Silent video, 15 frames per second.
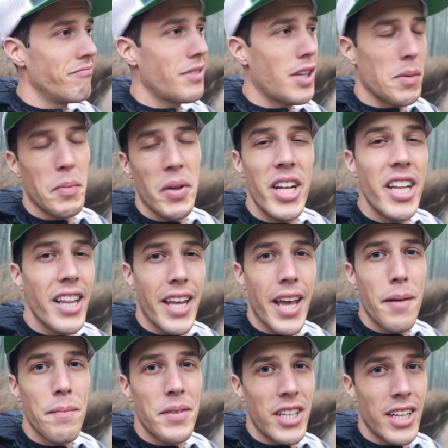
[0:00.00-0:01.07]
completely
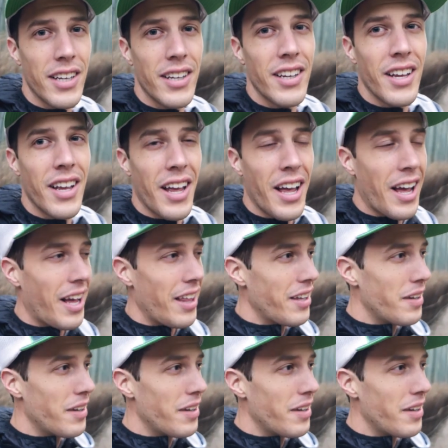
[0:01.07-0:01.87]
empty, I